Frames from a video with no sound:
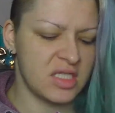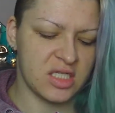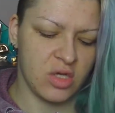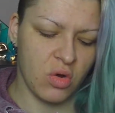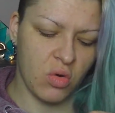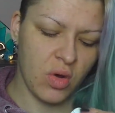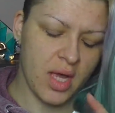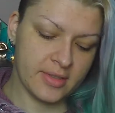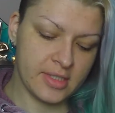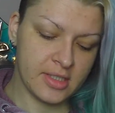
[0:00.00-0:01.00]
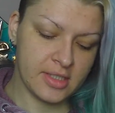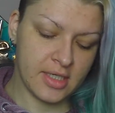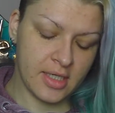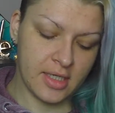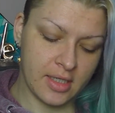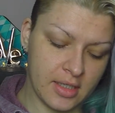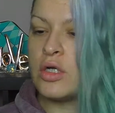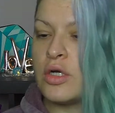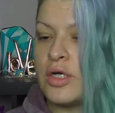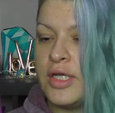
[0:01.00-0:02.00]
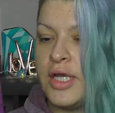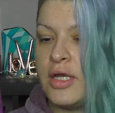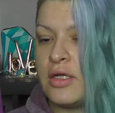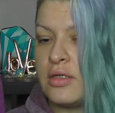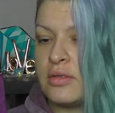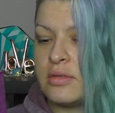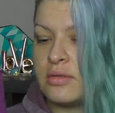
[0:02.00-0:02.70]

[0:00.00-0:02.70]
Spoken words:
So this is the Garnier